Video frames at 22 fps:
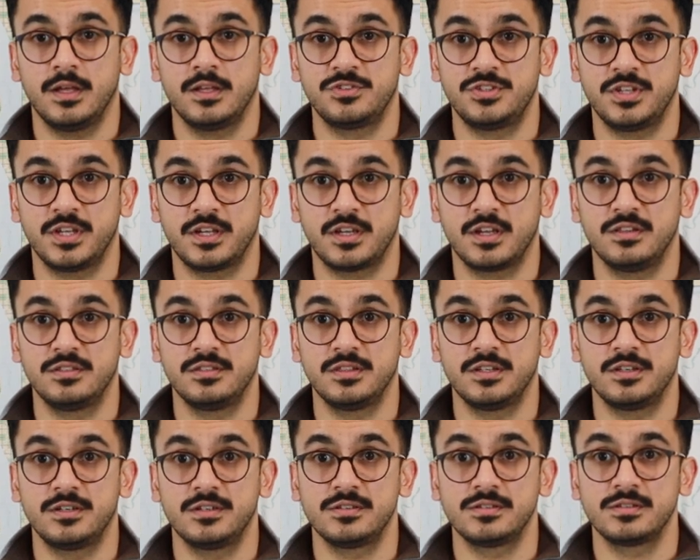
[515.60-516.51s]

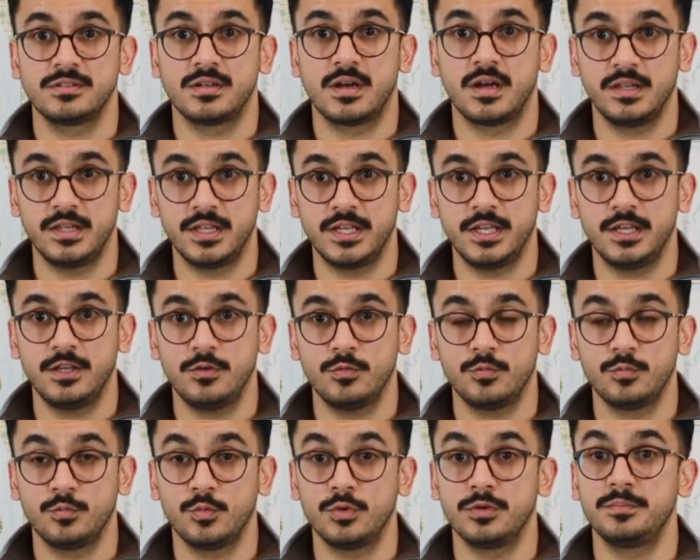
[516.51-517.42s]
Sikandar Ali,
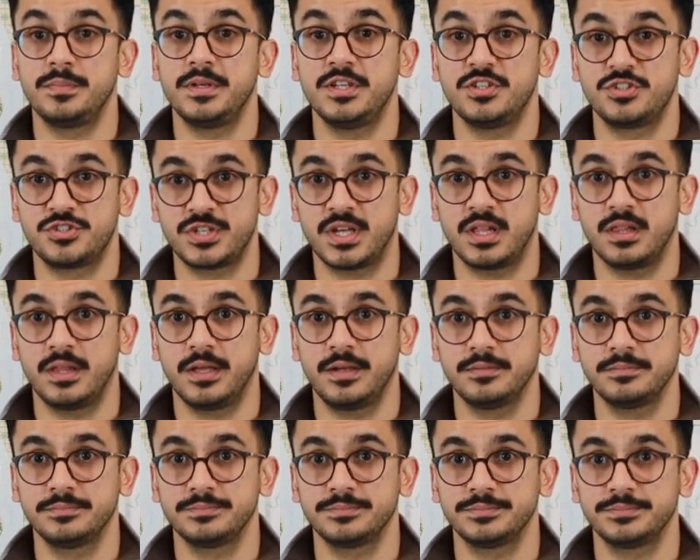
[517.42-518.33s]
would be
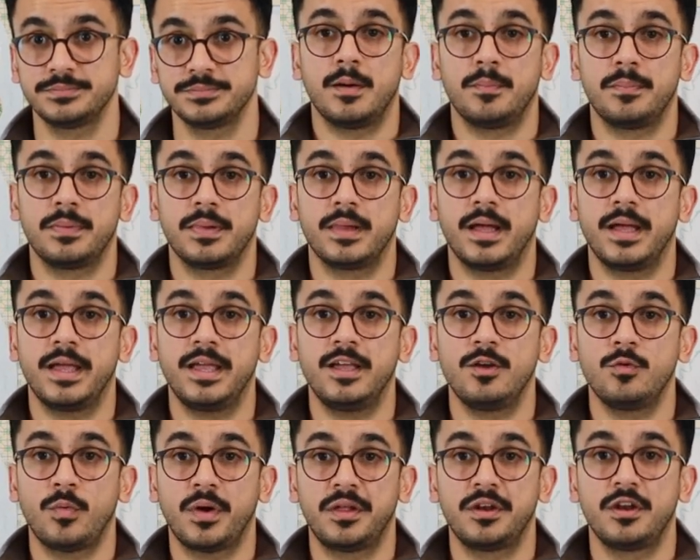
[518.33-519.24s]
selling,
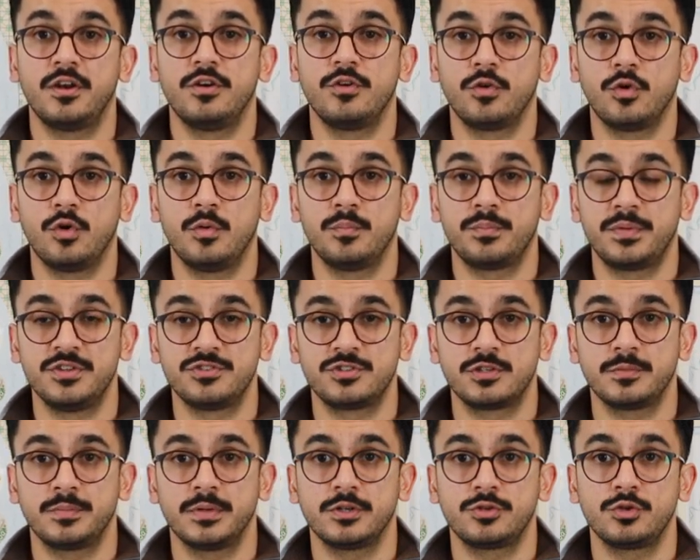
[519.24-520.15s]
applying when in Rome
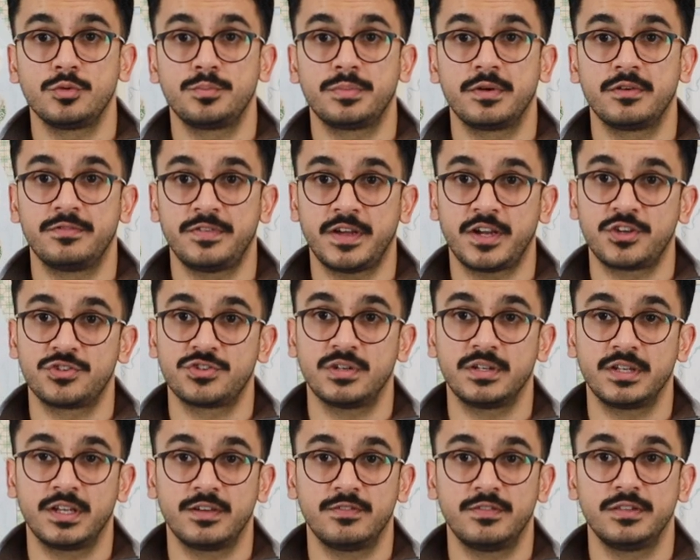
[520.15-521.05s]
principle to
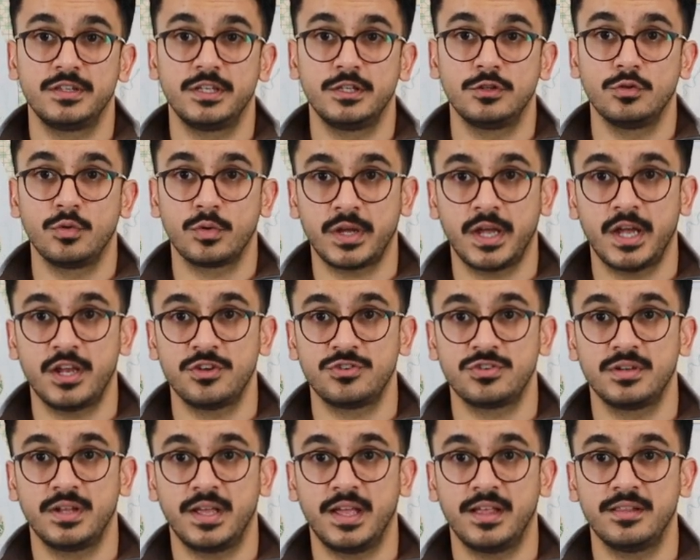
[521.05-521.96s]
perfection given the
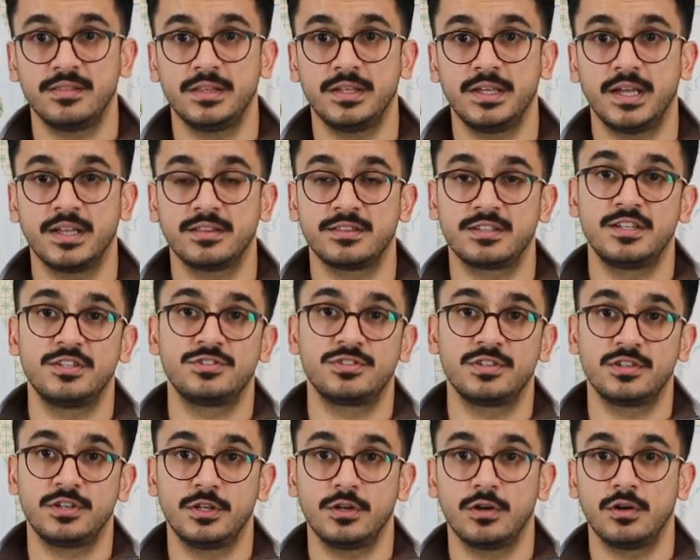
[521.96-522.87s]
location and the
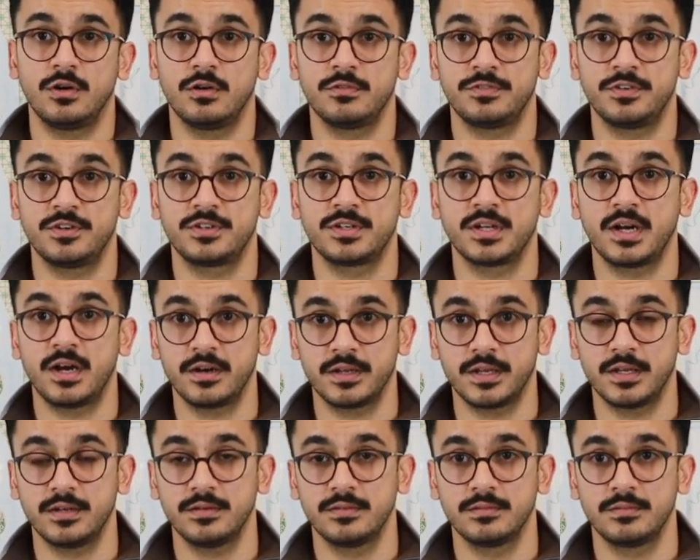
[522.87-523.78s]
ethnicity of her
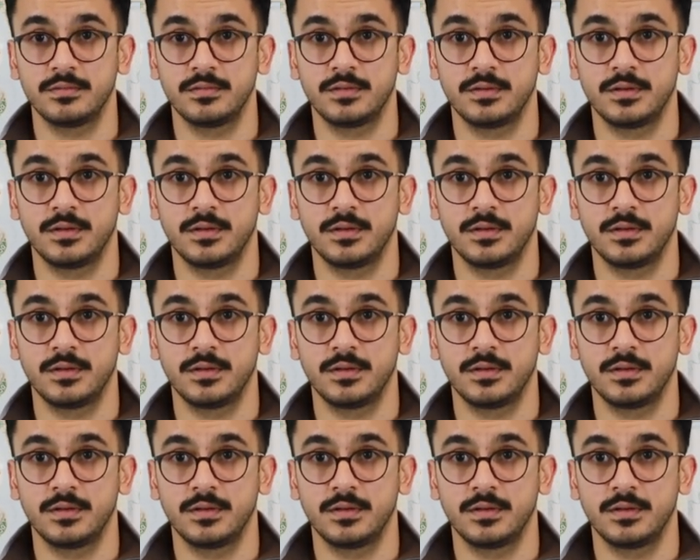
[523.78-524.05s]
target.